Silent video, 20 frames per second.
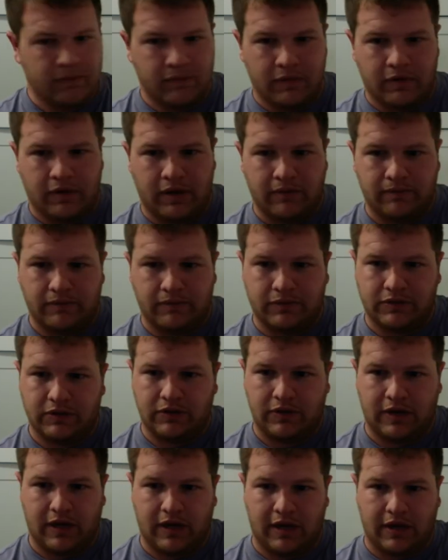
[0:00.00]
okay, so
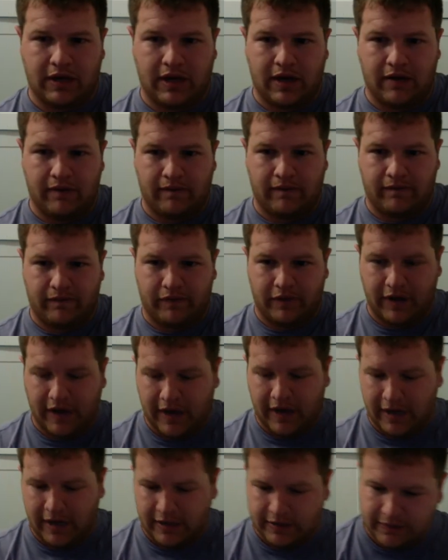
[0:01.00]
you got that for the
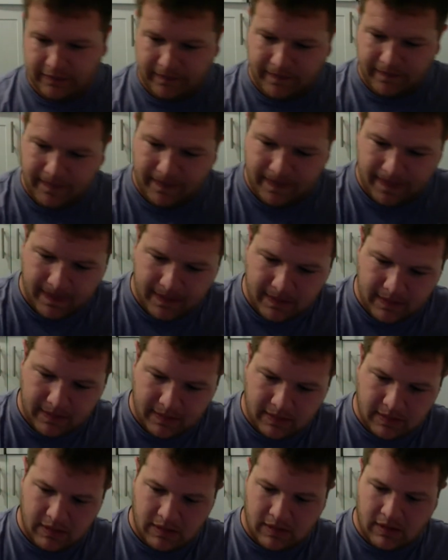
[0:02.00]
eyes.
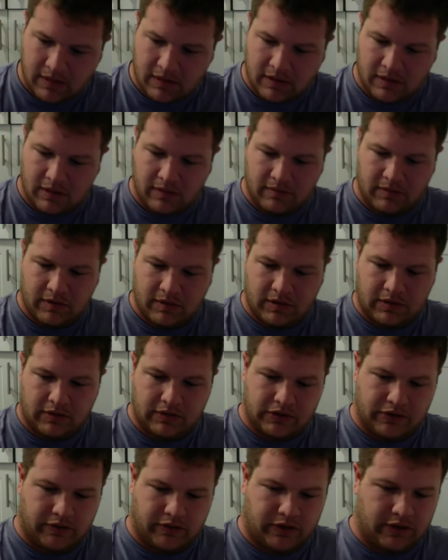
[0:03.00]
I'll use
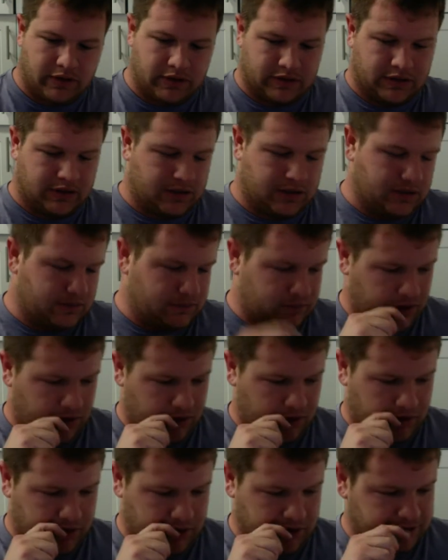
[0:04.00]
green this time so
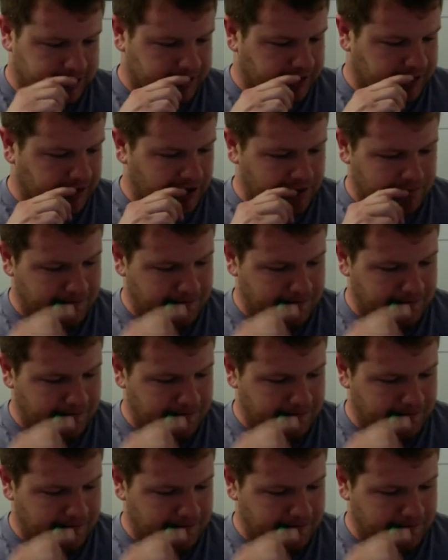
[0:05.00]
you can see.